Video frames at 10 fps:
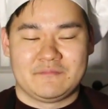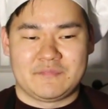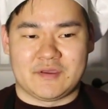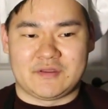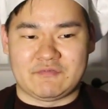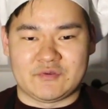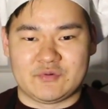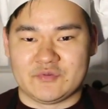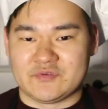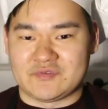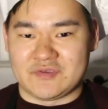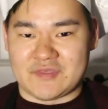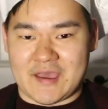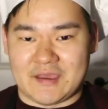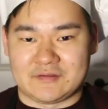But yeah, definitely cool to see
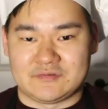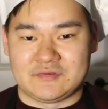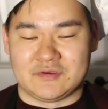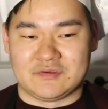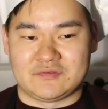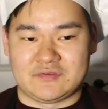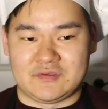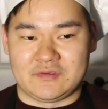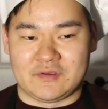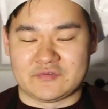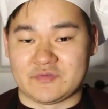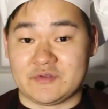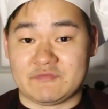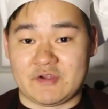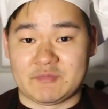that, to see also the
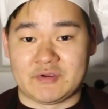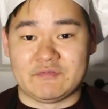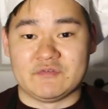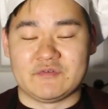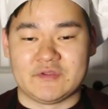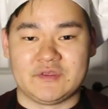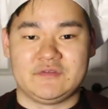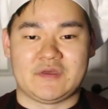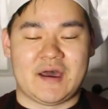development of the villain, the